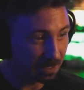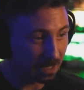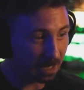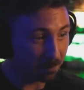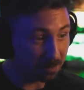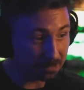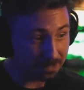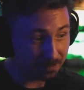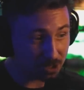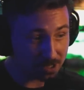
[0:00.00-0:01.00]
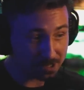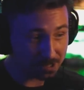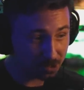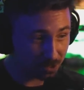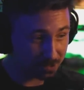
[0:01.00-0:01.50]
Uh, Believe in
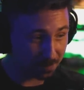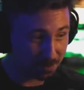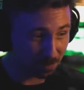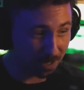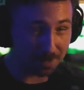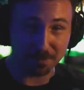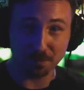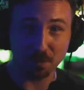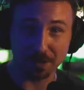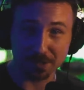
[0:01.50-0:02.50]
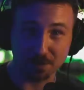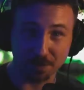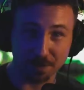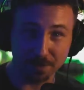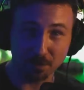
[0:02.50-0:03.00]
Jesus just subscribed. What is
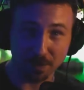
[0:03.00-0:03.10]
going on?